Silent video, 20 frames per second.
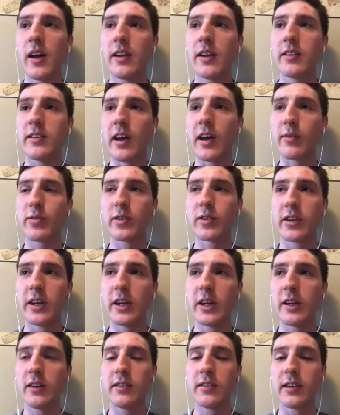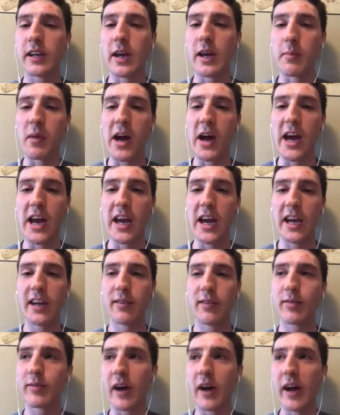Definitely to get my
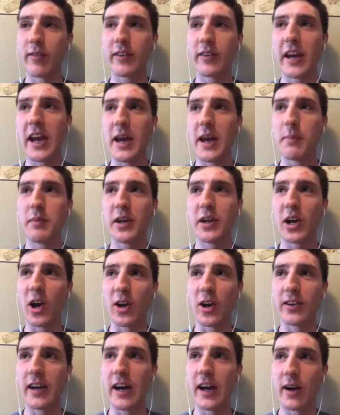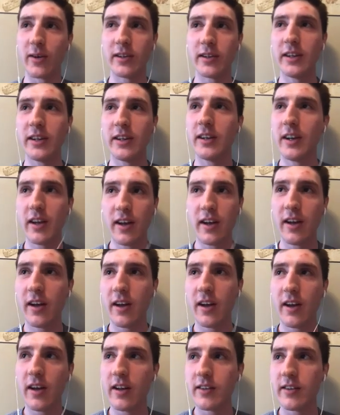5K PR down.
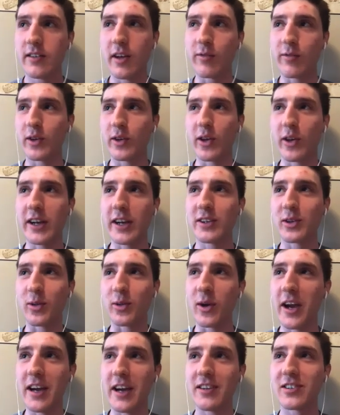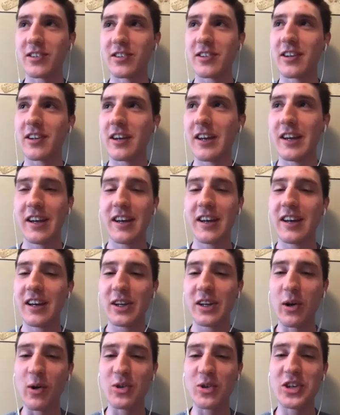Definitely like to race
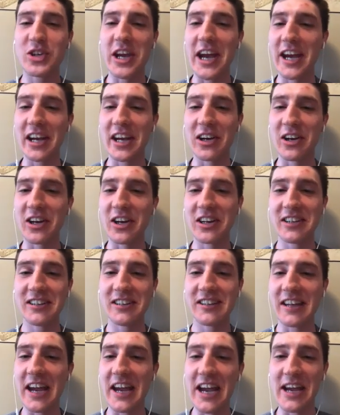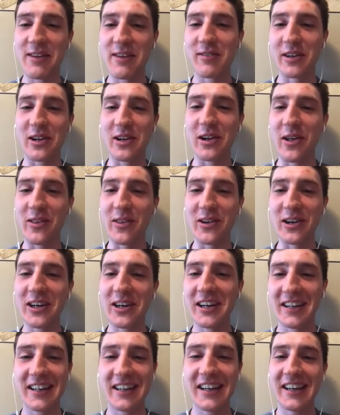Coach Hager, Dave, and another
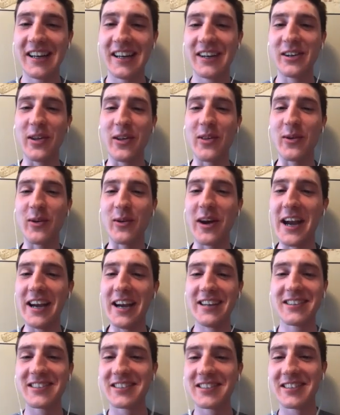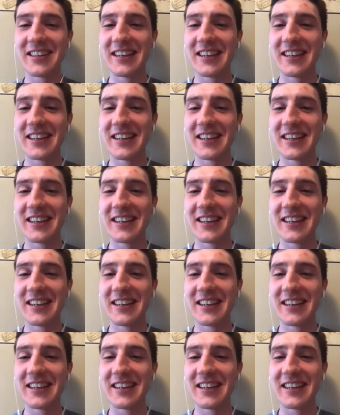race.